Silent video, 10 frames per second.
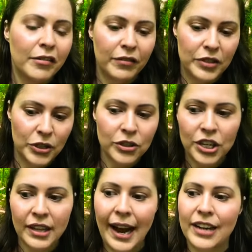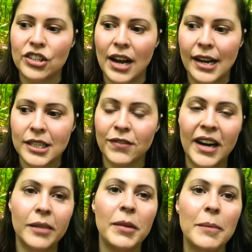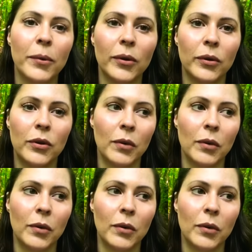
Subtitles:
searching the hashtags, finding people who